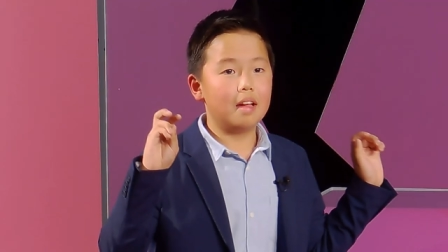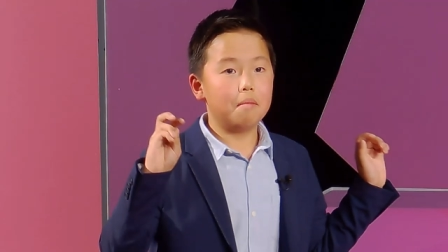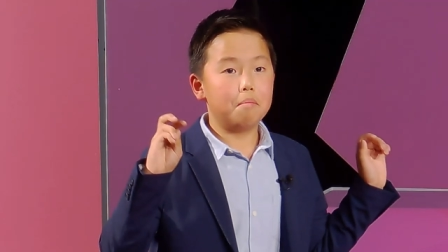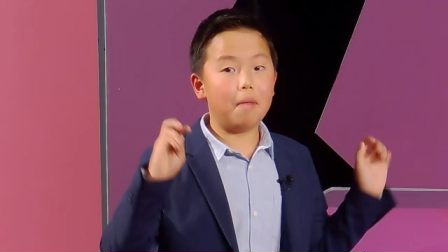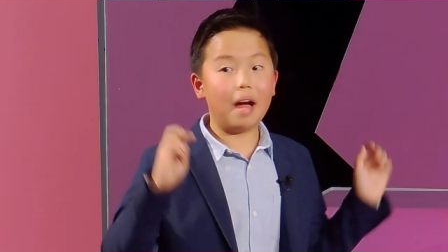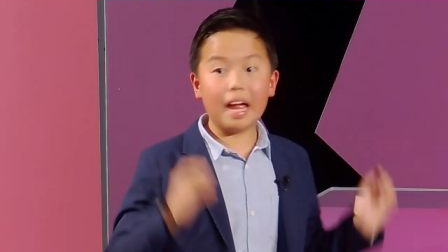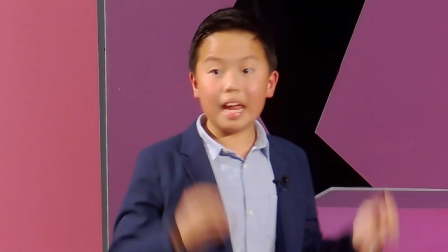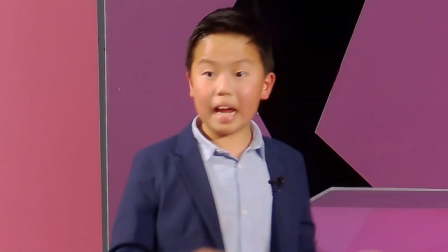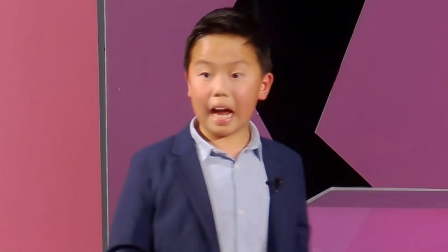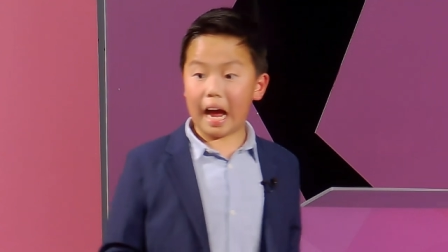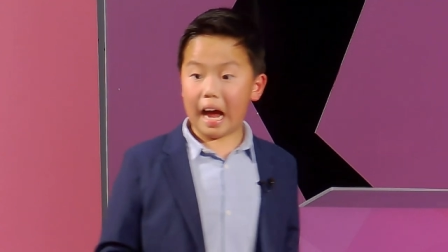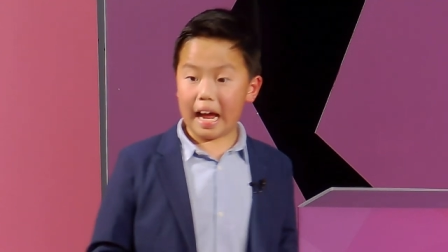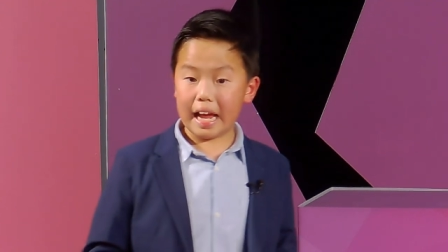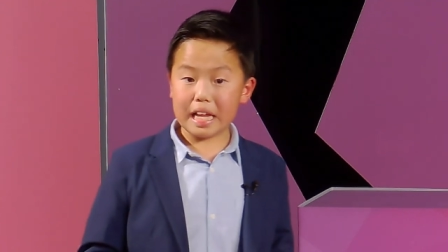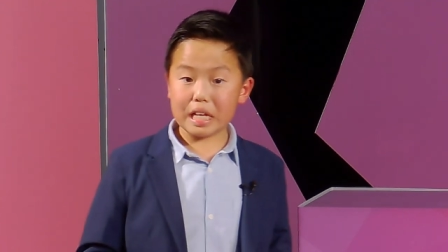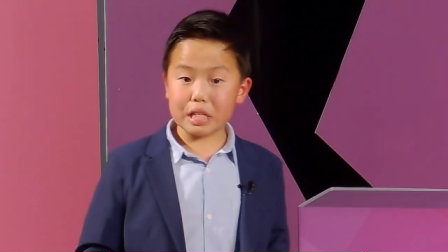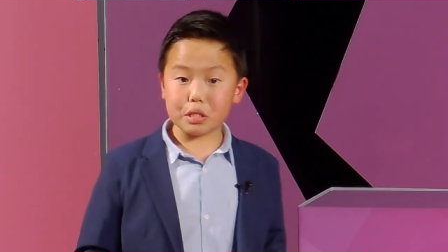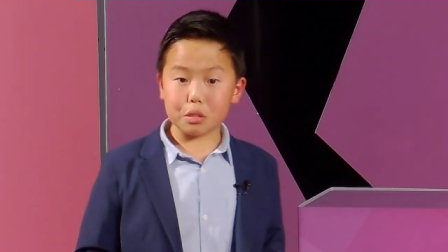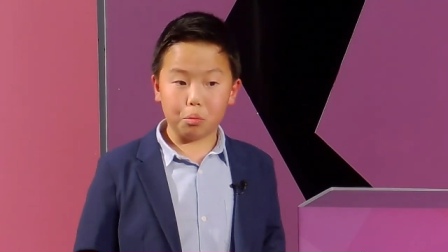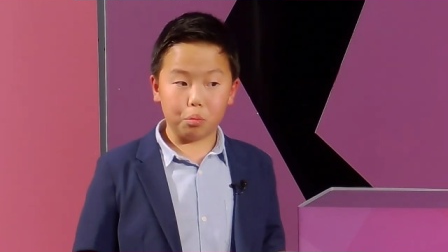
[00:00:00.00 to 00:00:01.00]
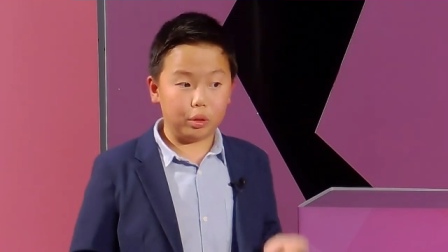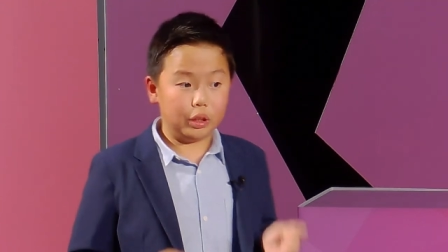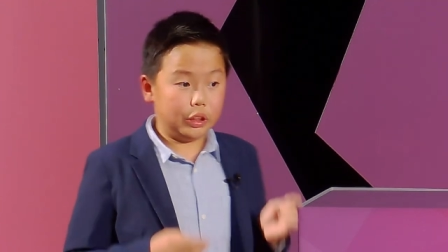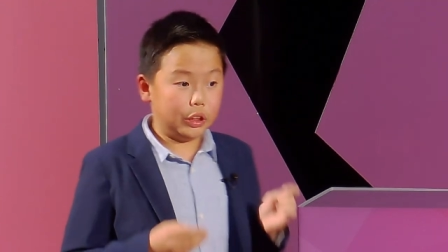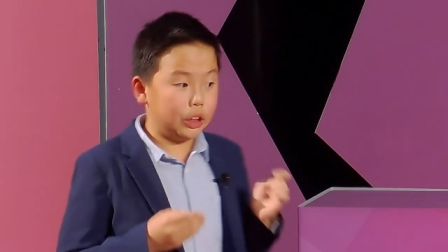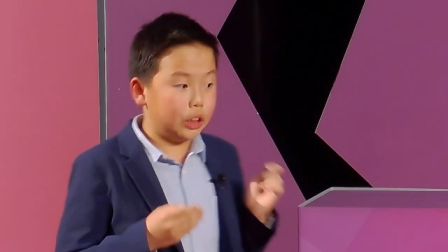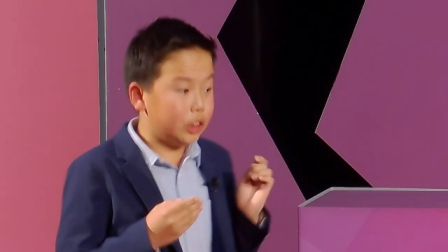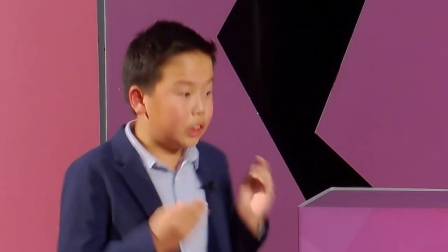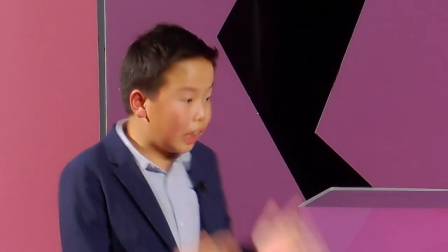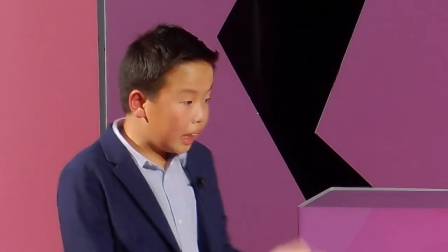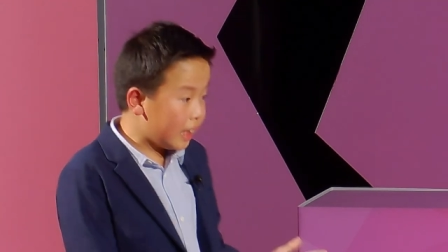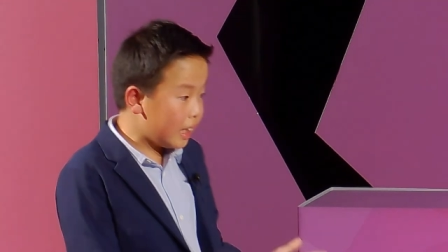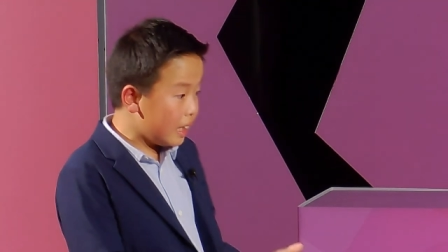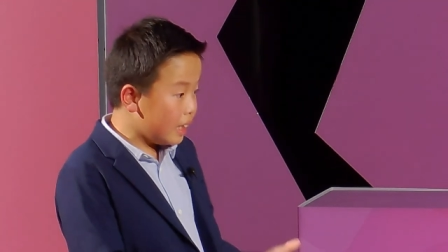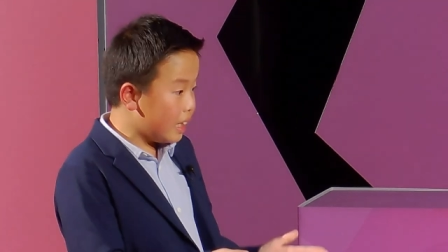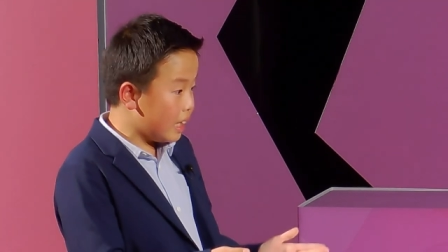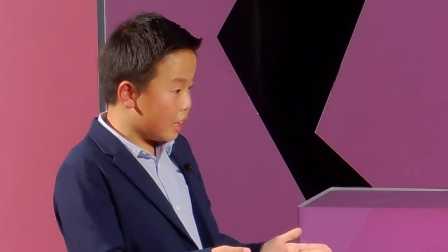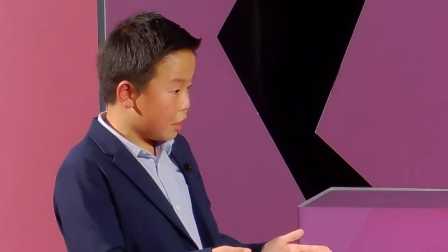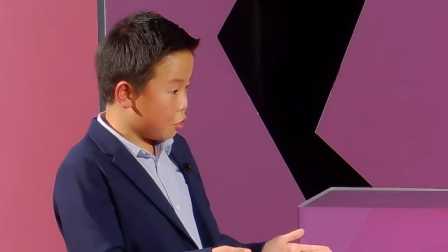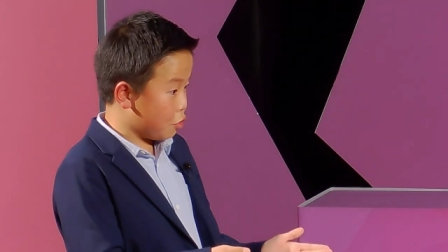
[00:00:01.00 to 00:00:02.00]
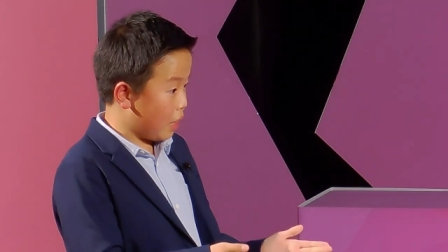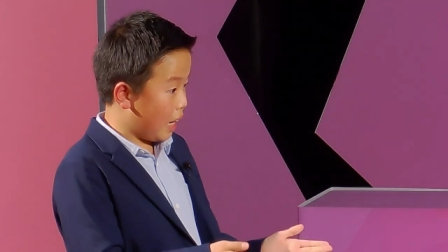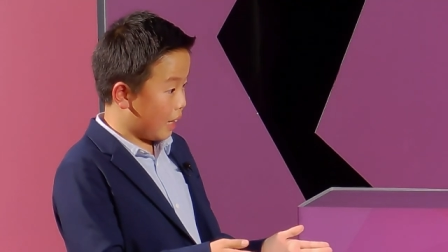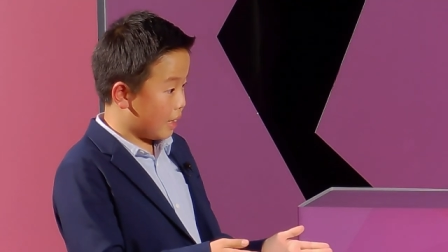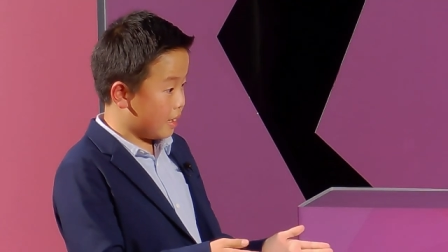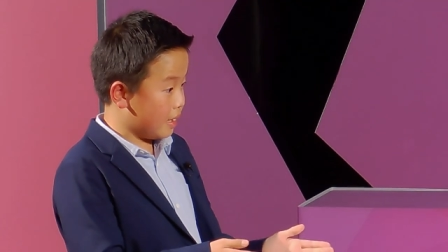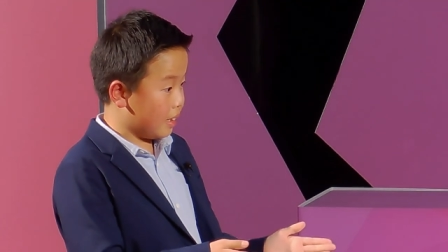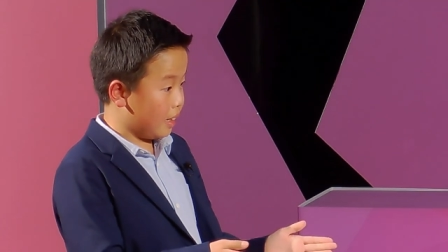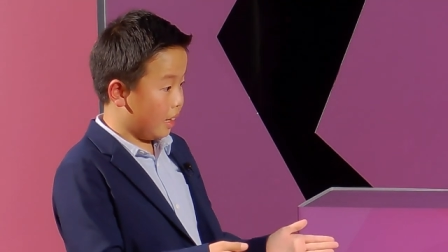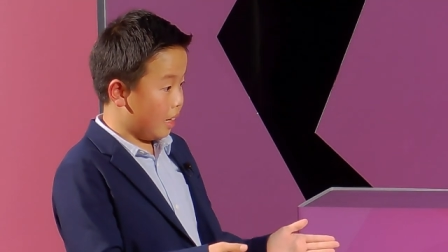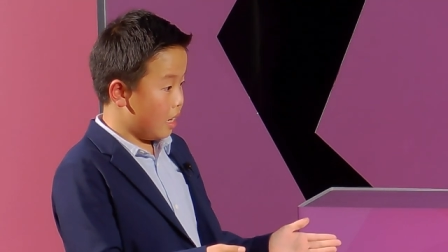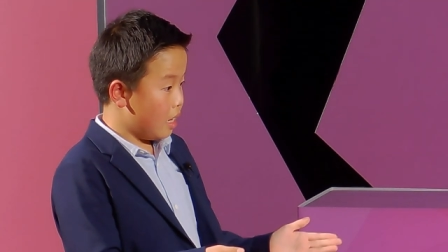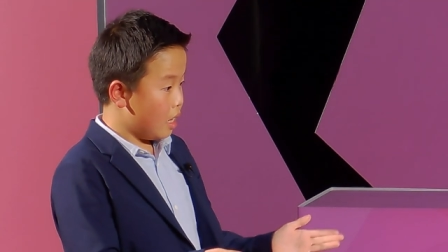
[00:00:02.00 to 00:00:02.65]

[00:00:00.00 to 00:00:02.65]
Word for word: My eyes were suddenly attracted